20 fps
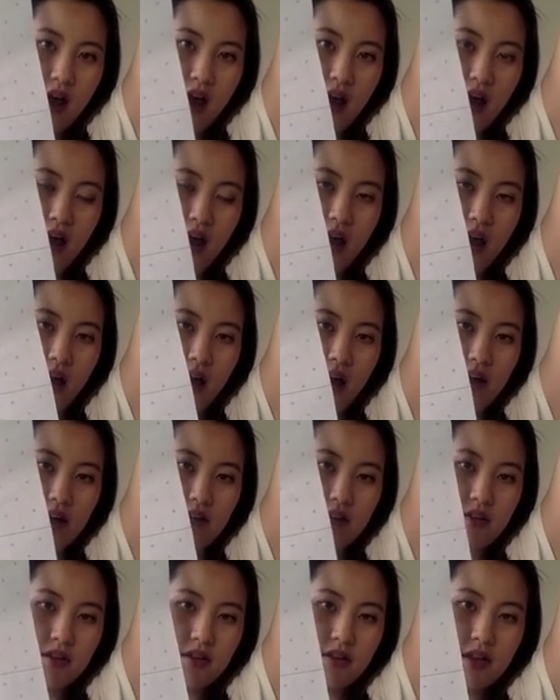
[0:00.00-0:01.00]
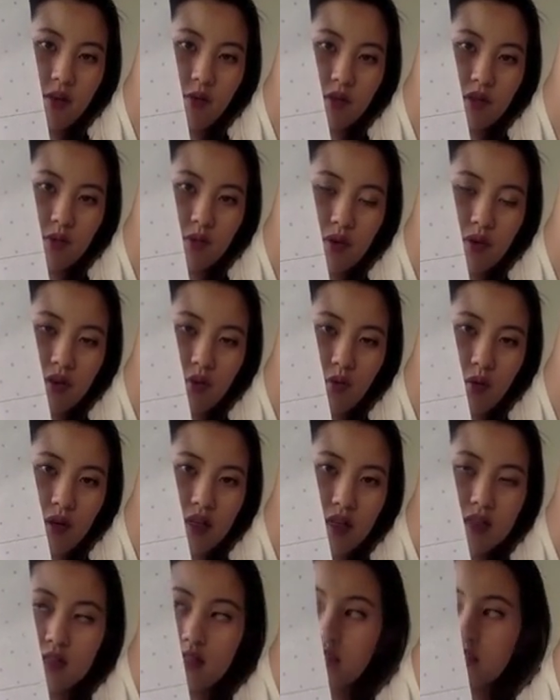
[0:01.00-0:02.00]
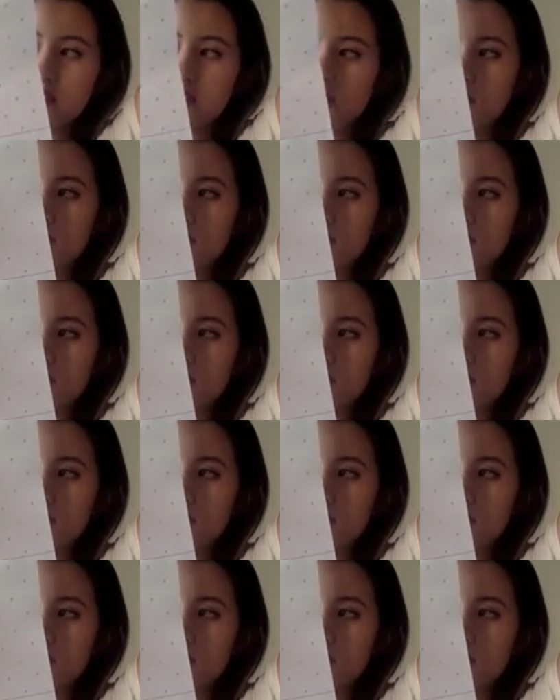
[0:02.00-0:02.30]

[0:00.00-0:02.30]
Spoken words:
and that was where the waist is. So